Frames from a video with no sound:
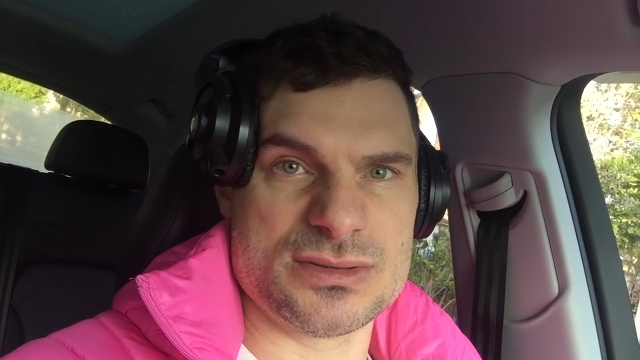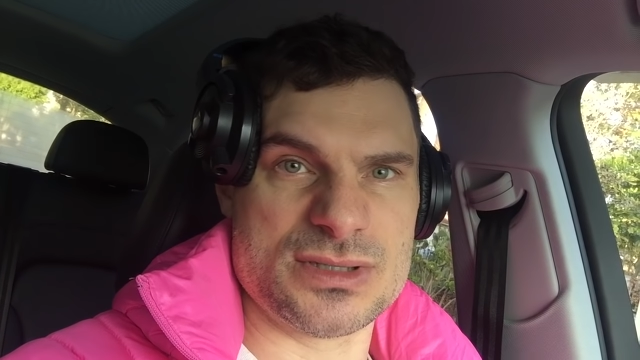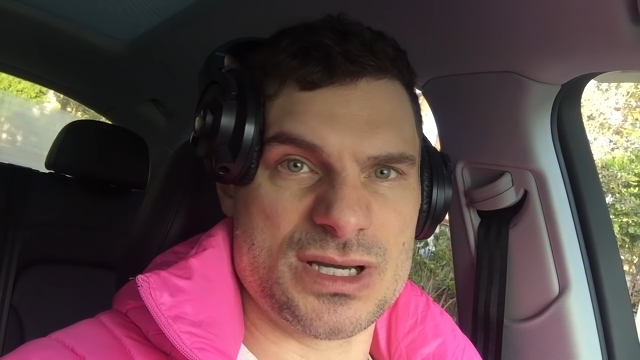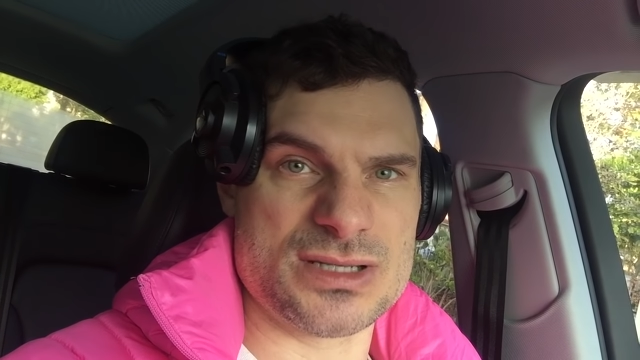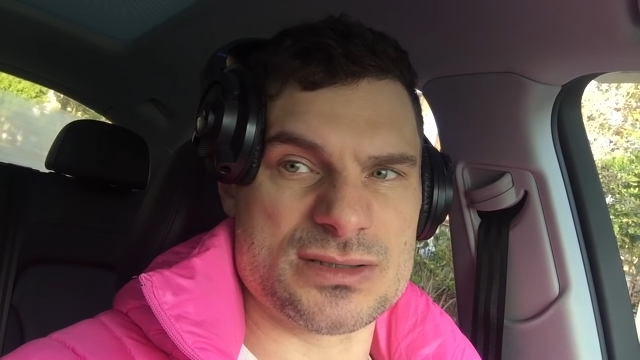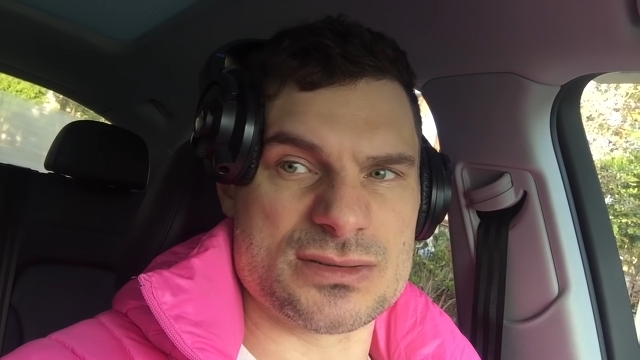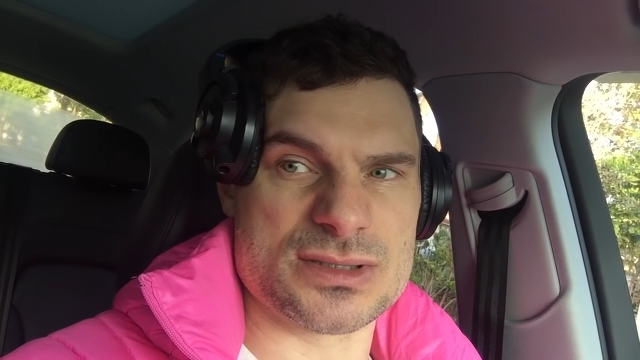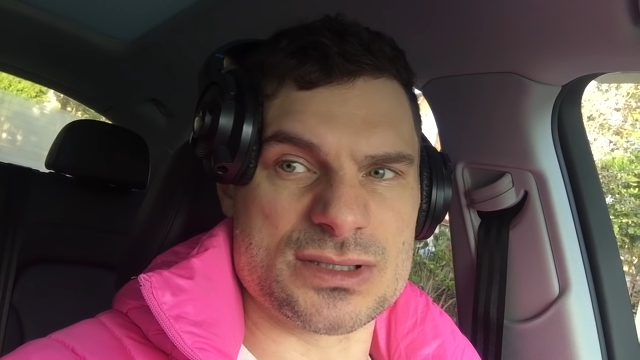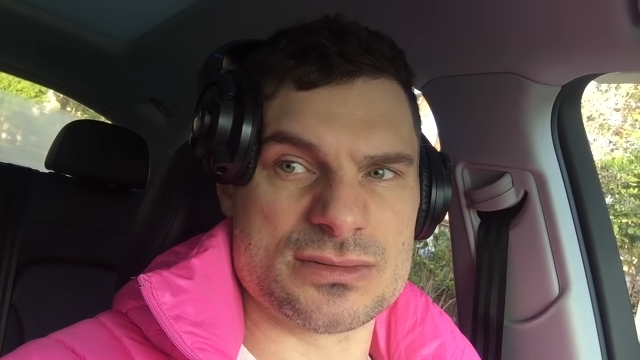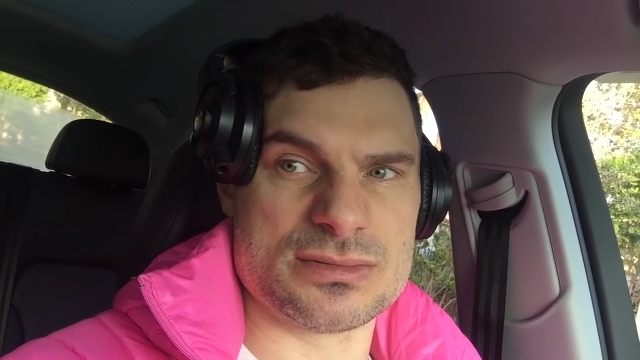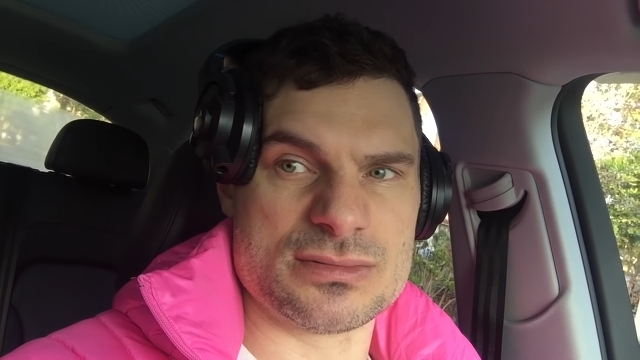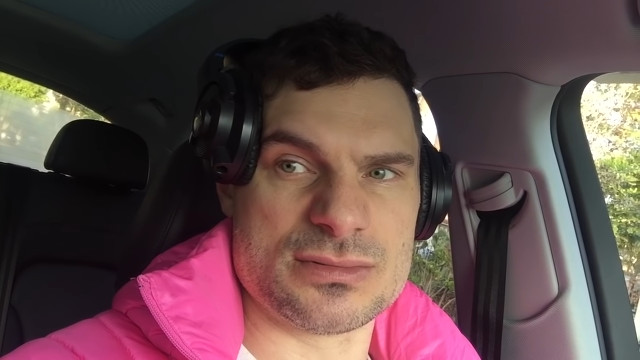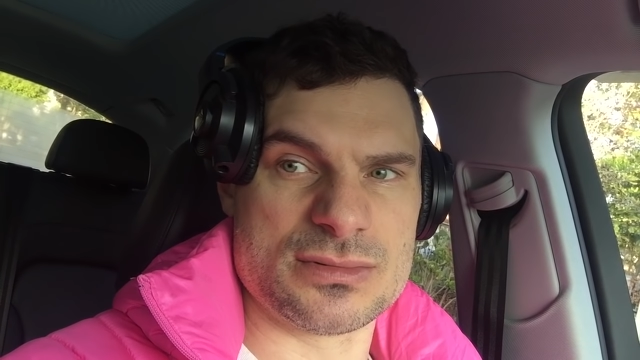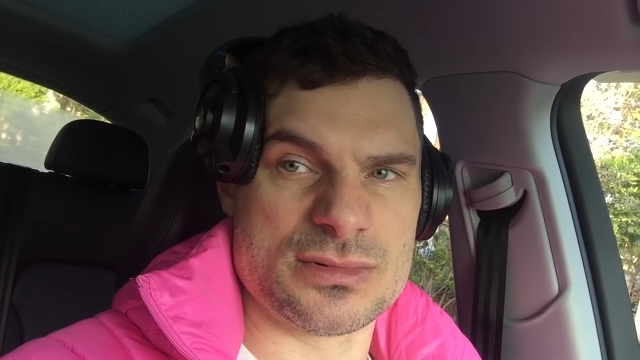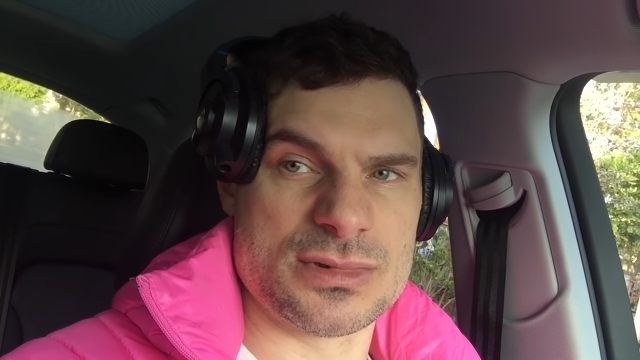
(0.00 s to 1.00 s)
I don't know.
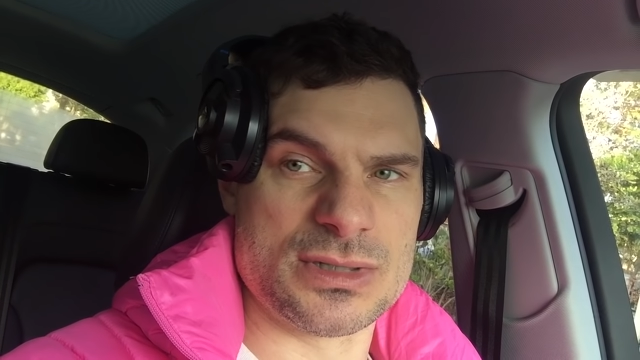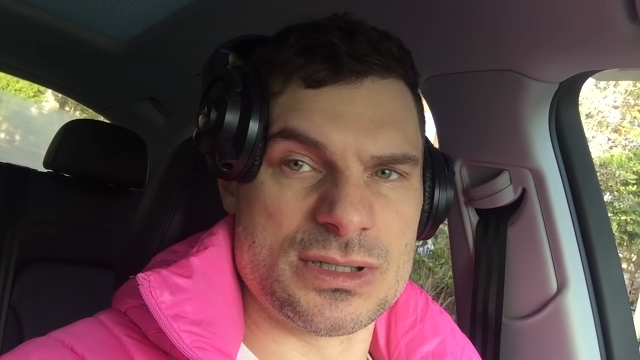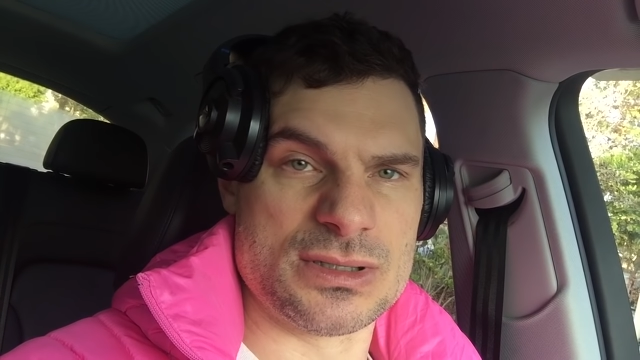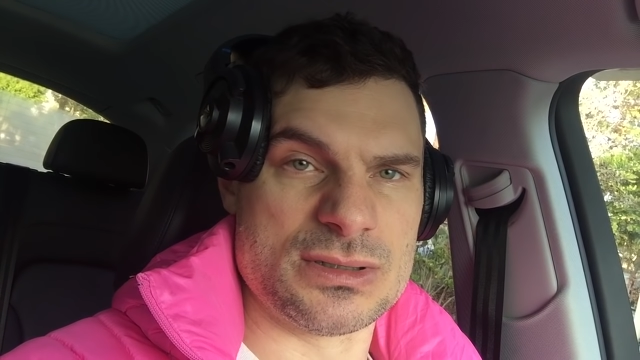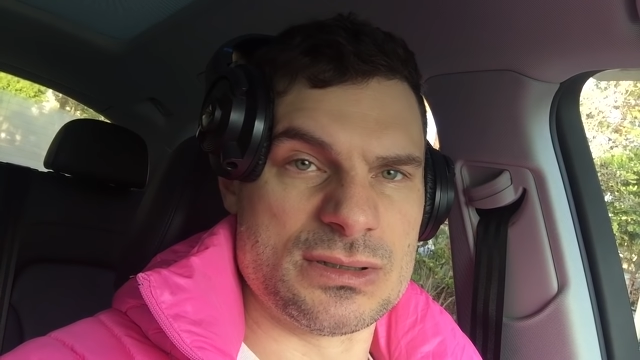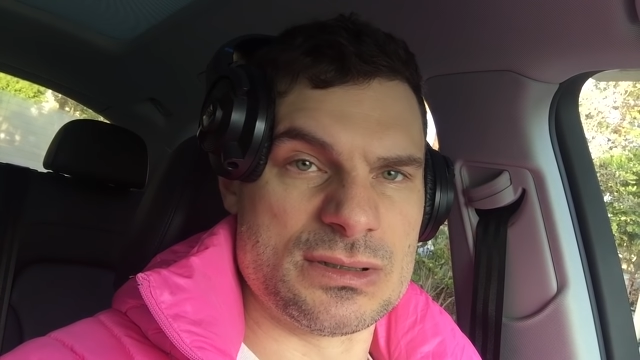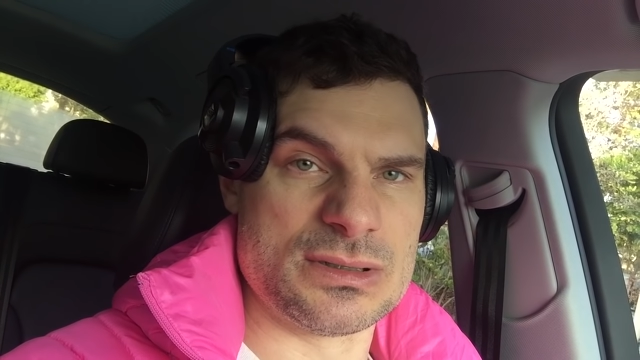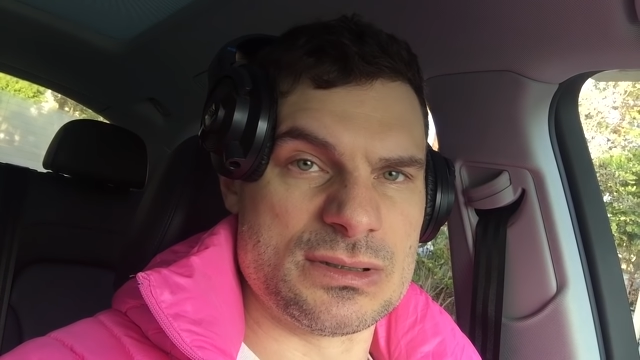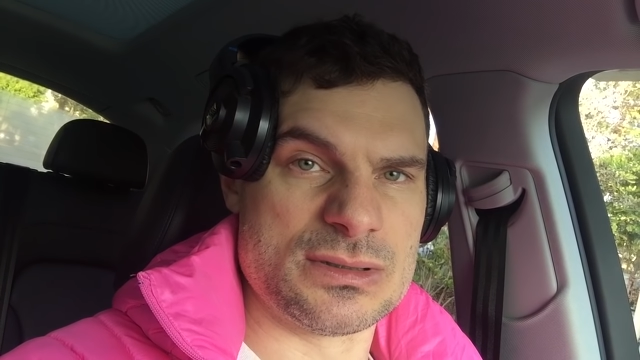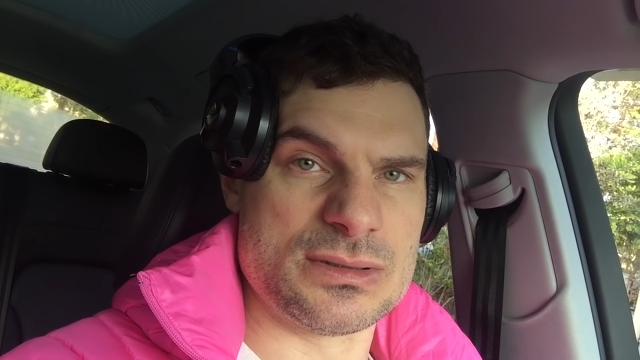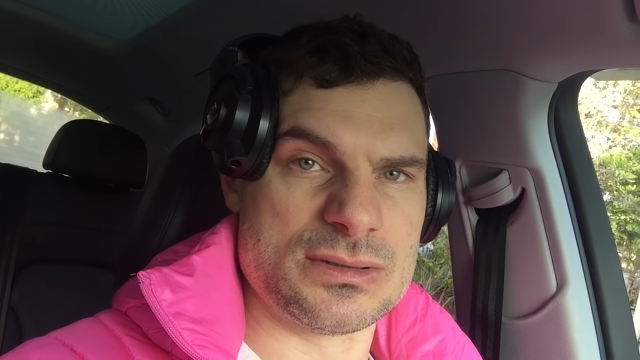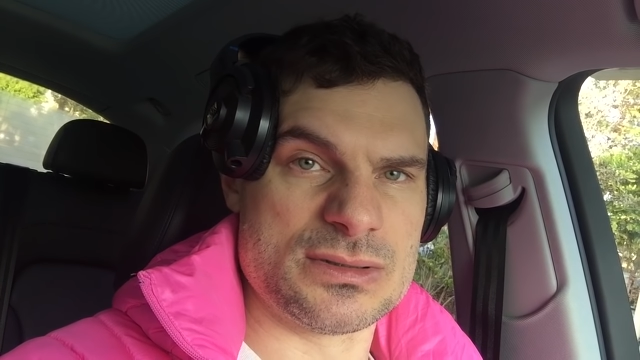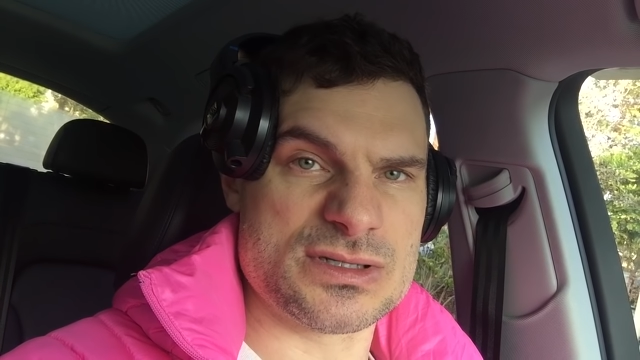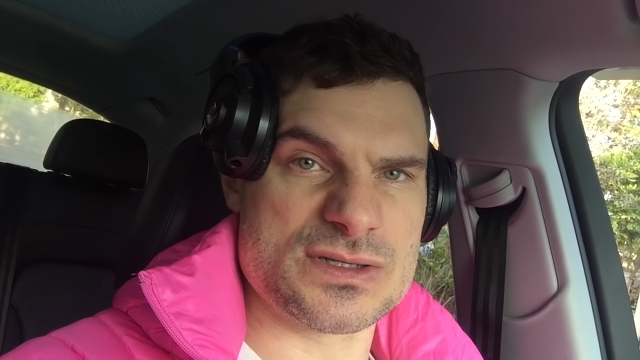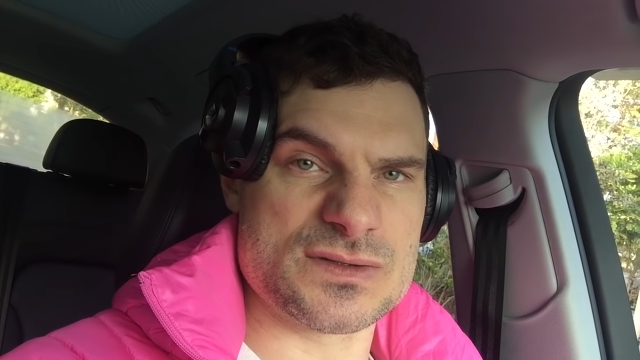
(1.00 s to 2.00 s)

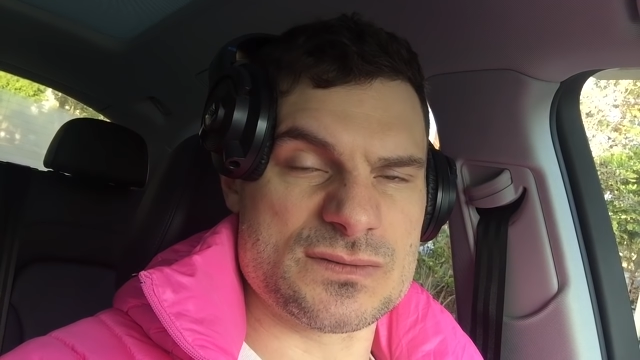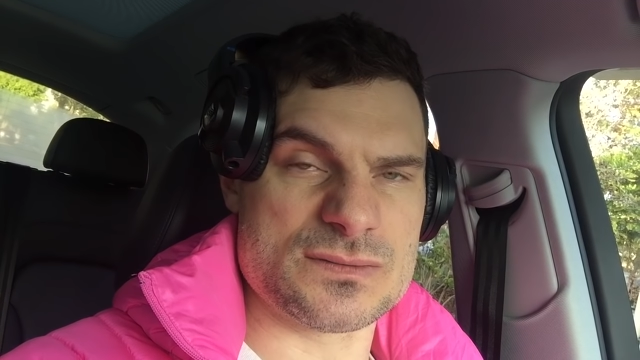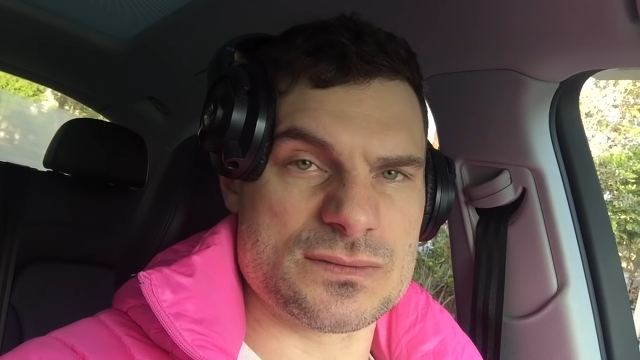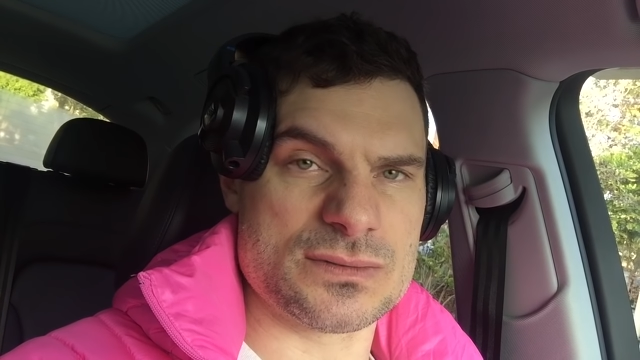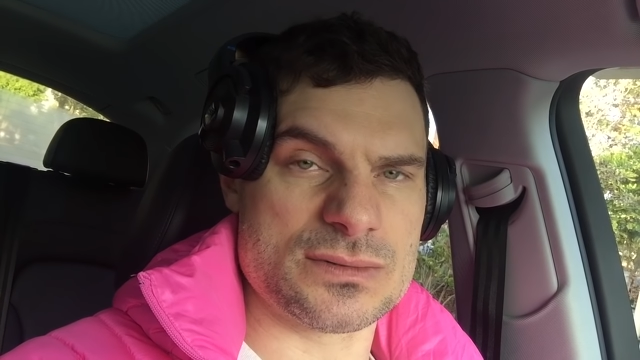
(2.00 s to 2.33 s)
Just.